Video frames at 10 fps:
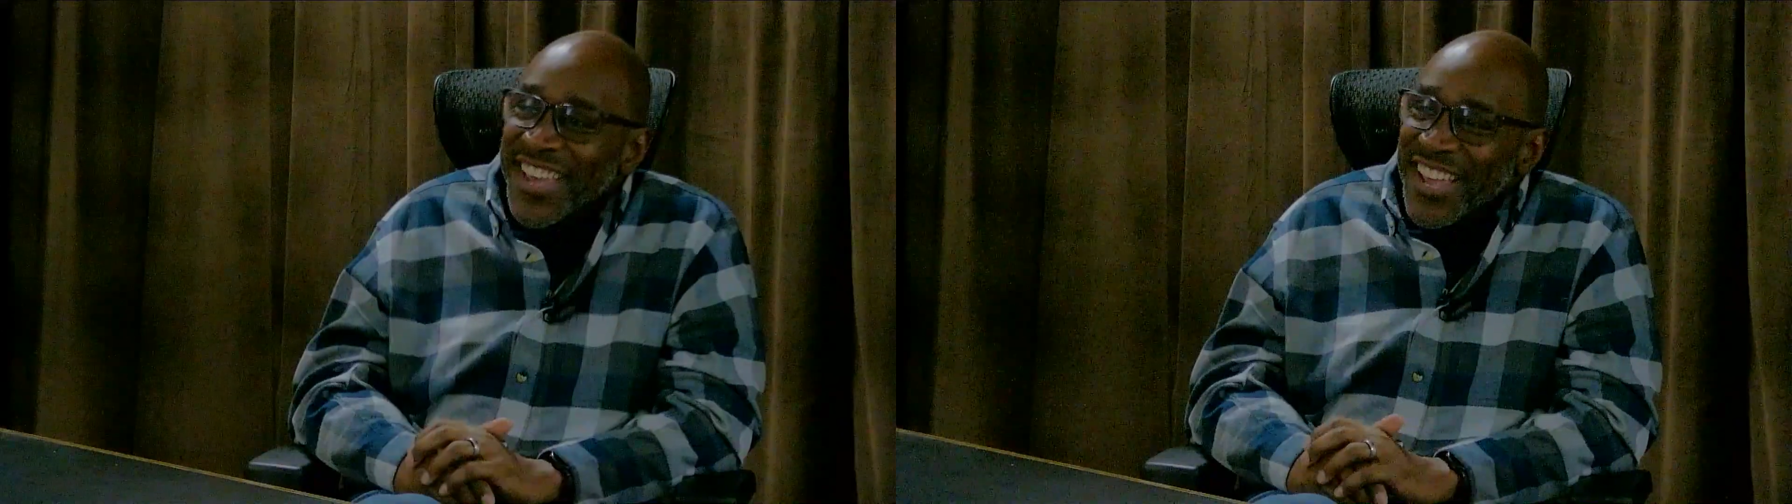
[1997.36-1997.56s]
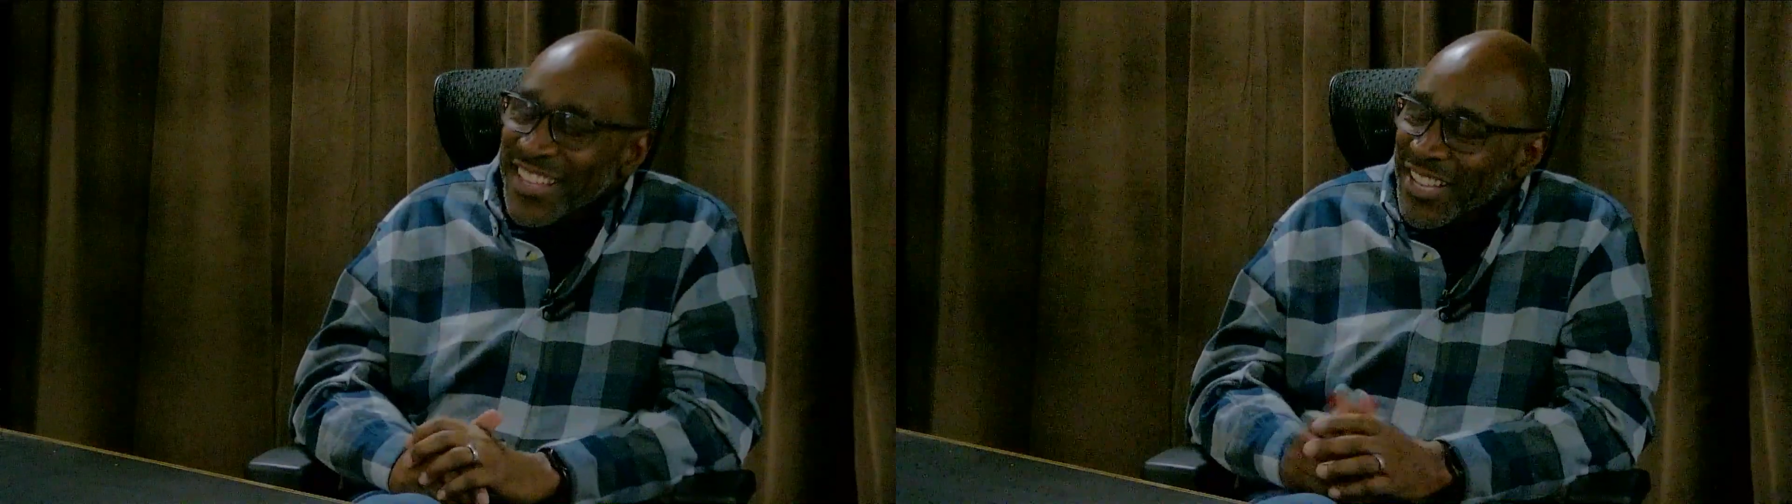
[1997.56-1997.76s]

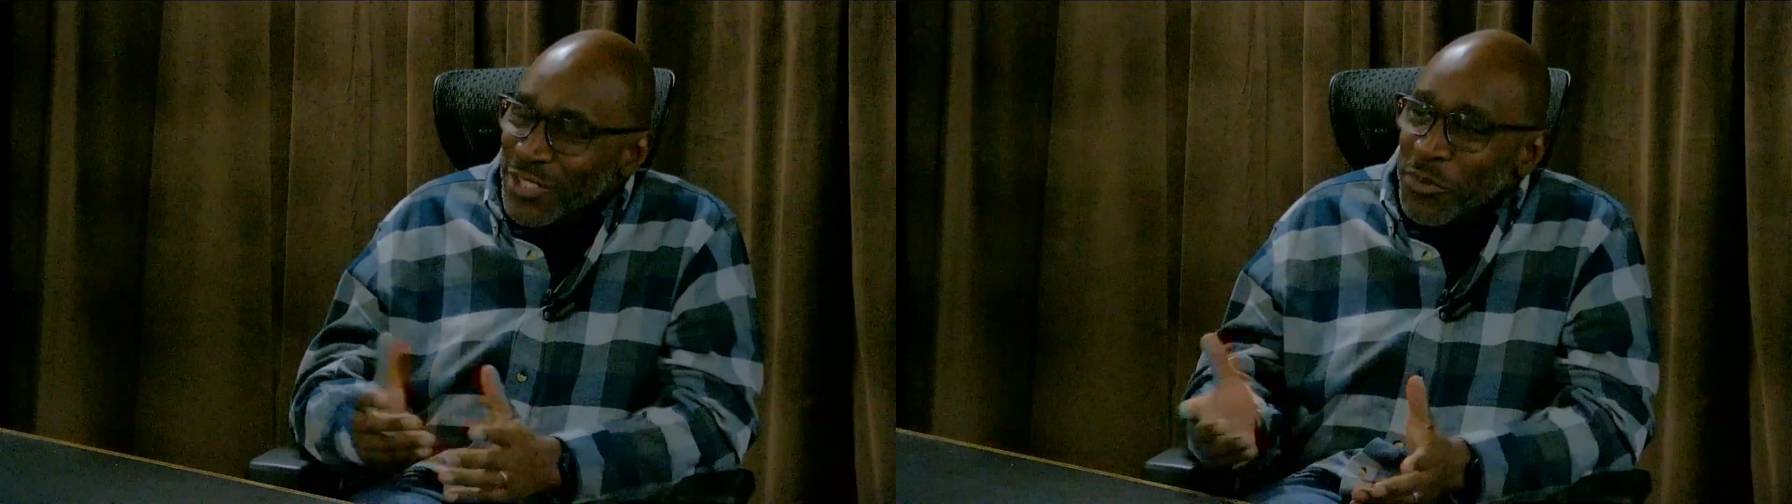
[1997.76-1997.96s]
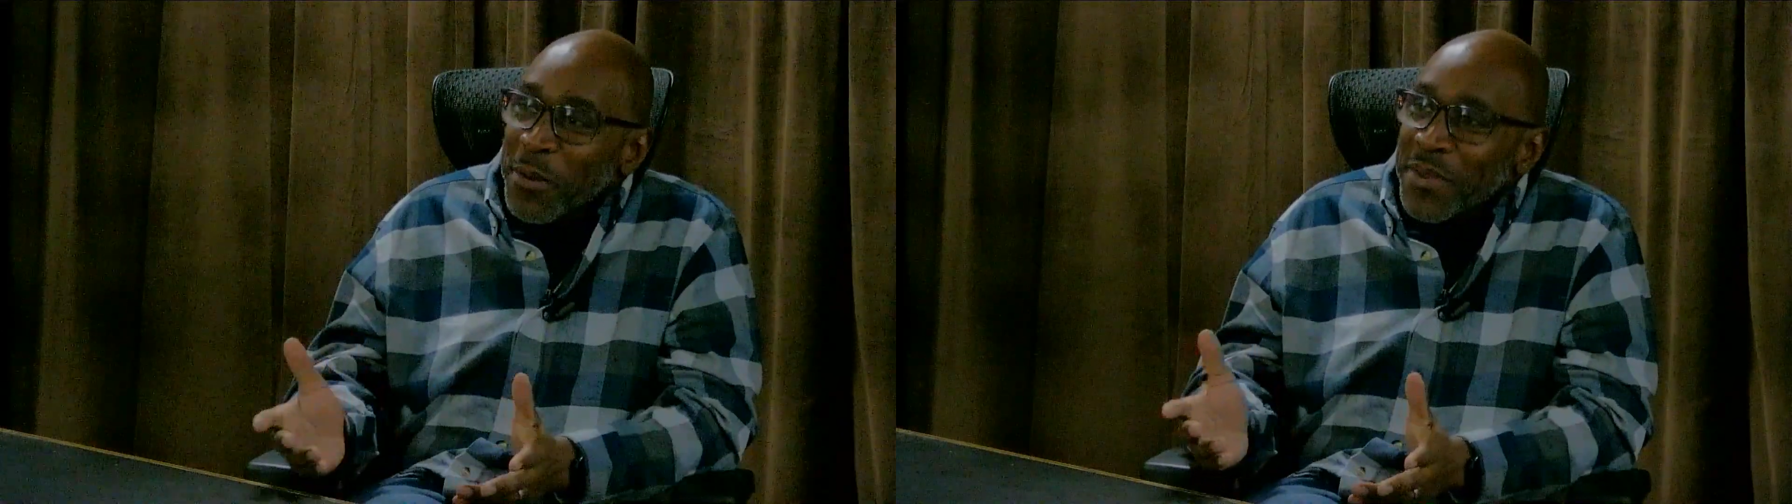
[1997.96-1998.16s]
And
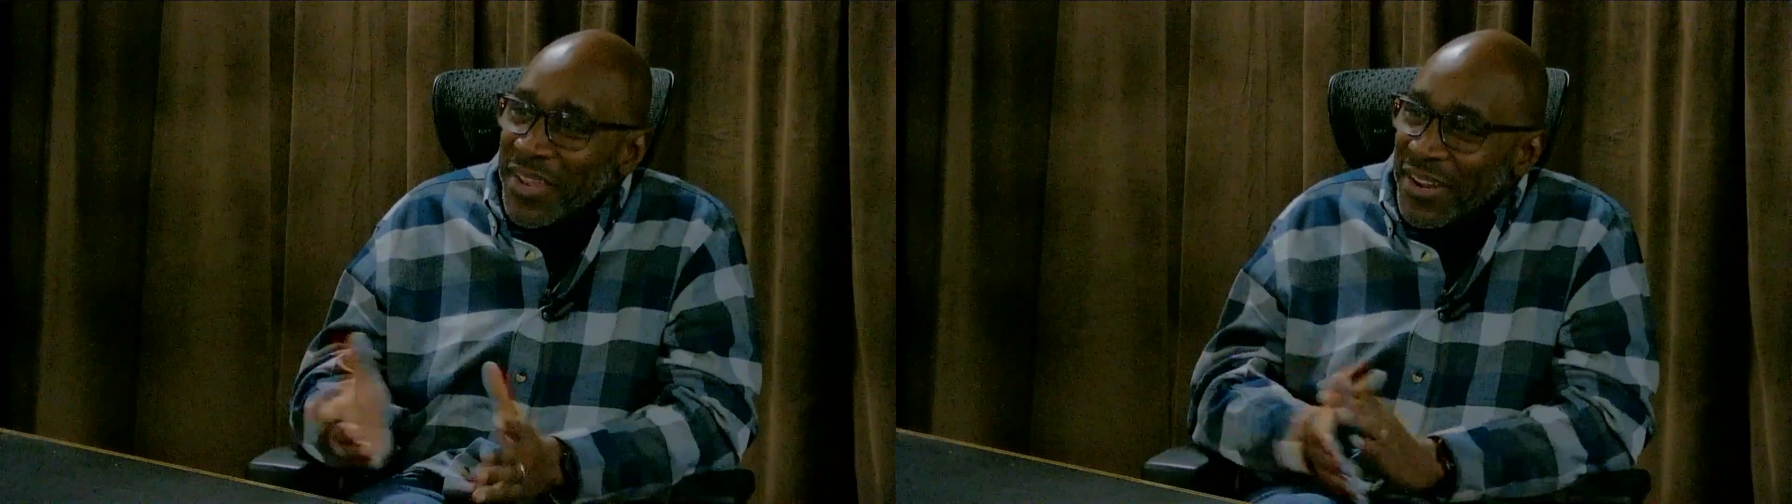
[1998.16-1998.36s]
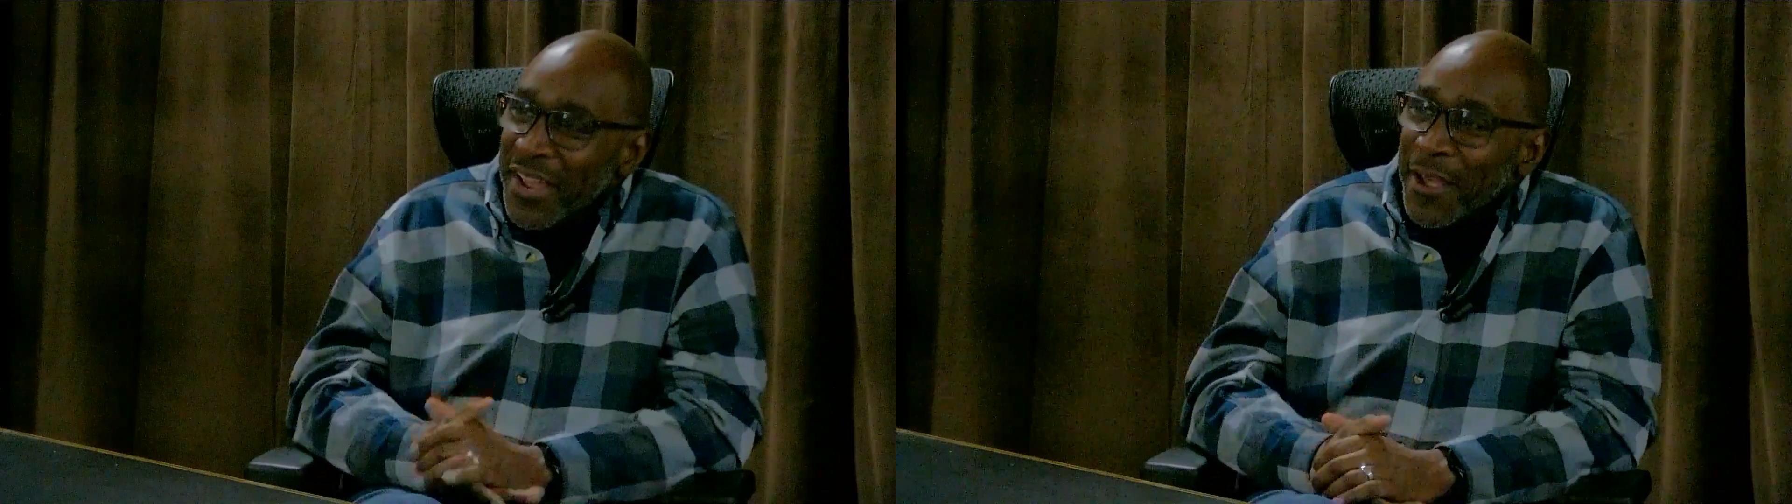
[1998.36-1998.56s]
that's what I'm
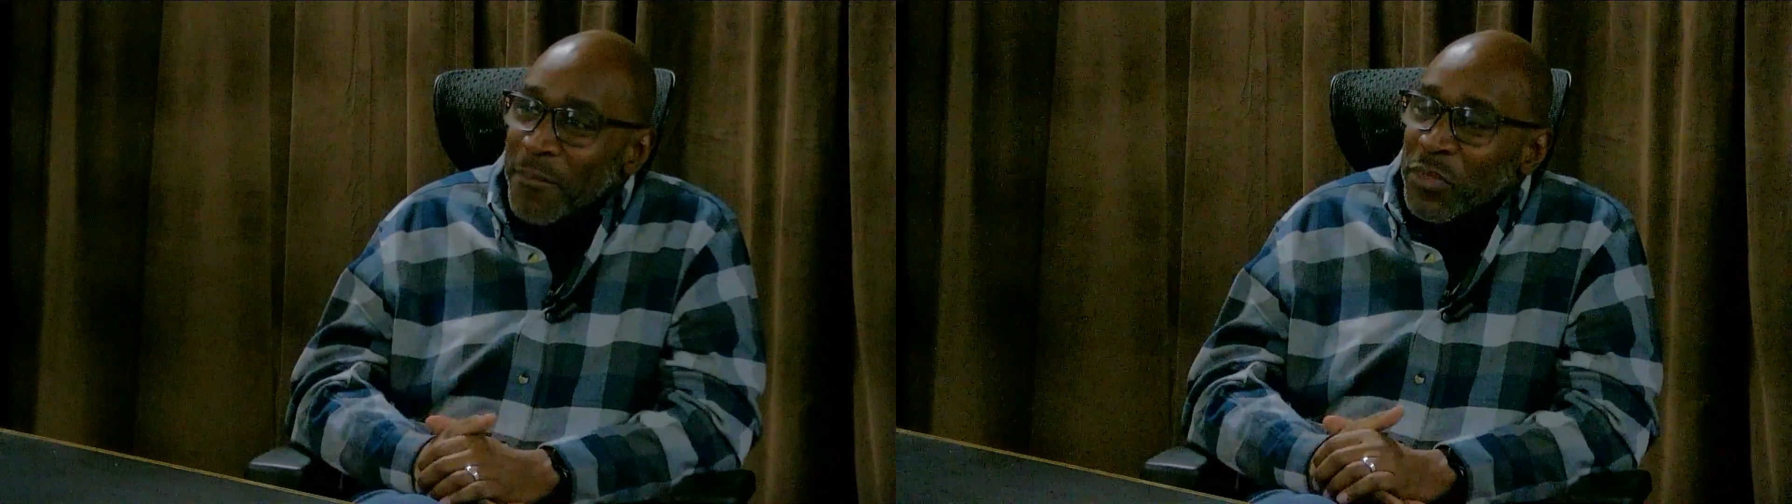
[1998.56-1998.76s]
getting at.